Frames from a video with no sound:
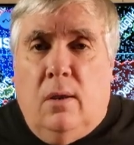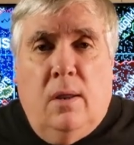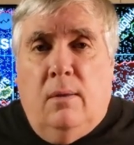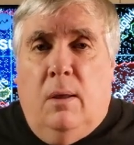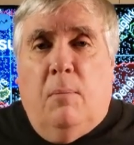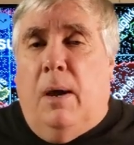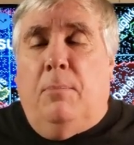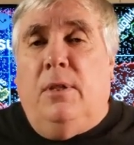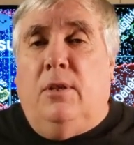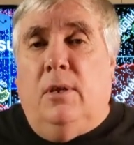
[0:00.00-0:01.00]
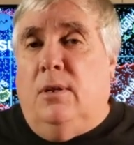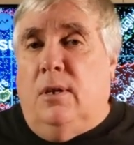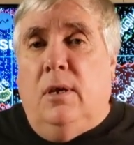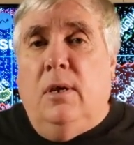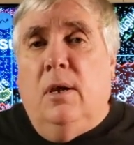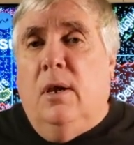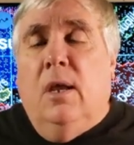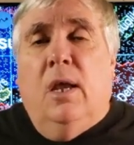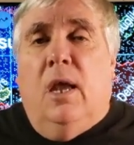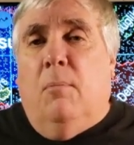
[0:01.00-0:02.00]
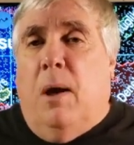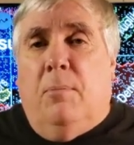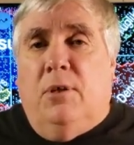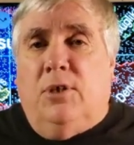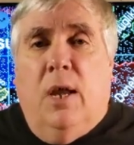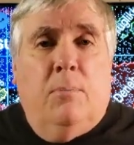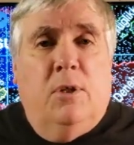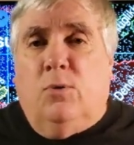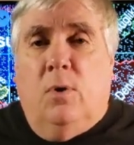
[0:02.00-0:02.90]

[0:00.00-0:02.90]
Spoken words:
It might be D&D. It might be Champions.